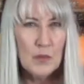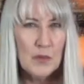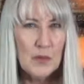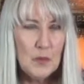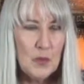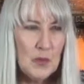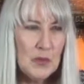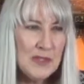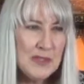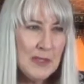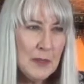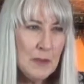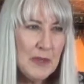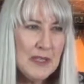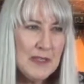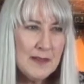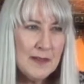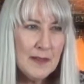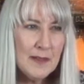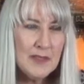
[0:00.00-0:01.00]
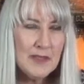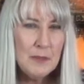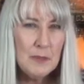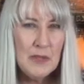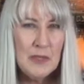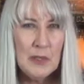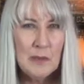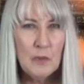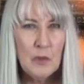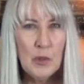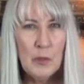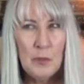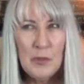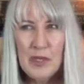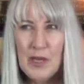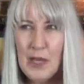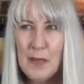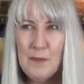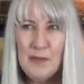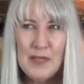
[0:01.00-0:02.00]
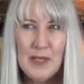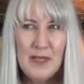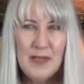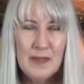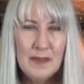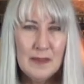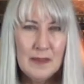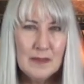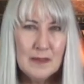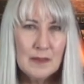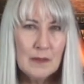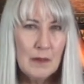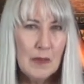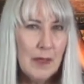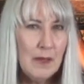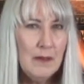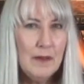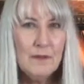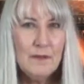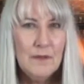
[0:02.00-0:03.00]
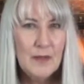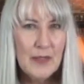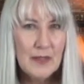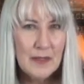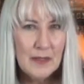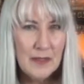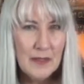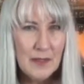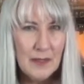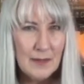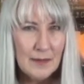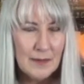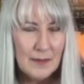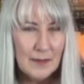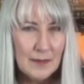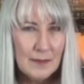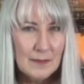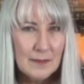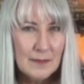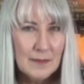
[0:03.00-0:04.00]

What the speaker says: When somebody said to me, well, but I'm an atheist, so I don't have faith in anything.